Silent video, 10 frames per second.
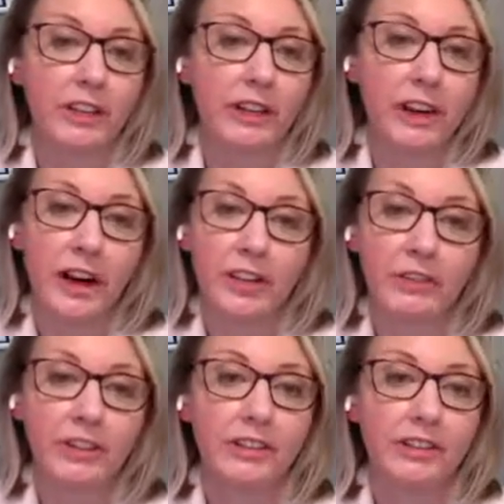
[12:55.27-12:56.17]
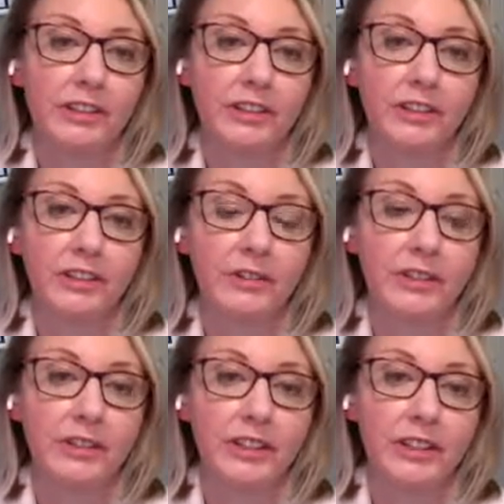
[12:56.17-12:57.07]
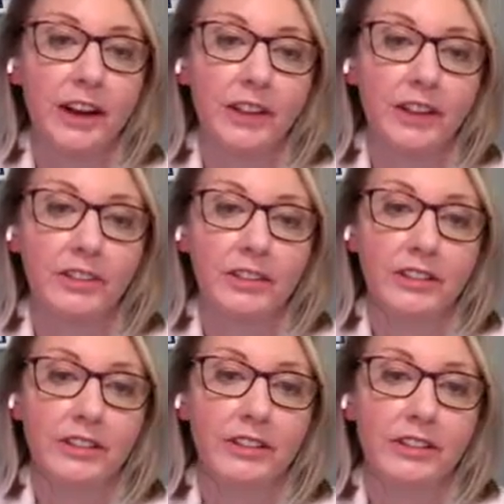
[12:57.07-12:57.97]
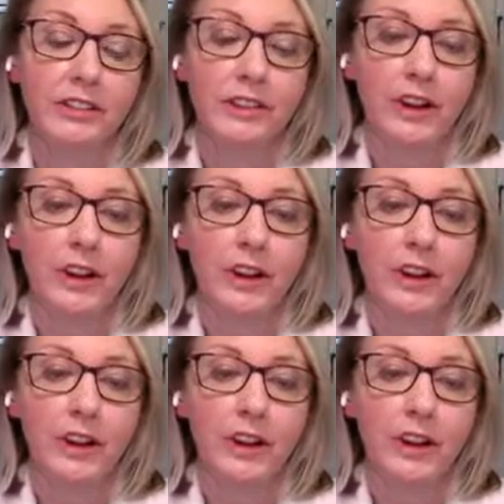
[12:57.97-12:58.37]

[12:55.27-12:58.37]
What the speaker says: psychiatrist or a psychologist.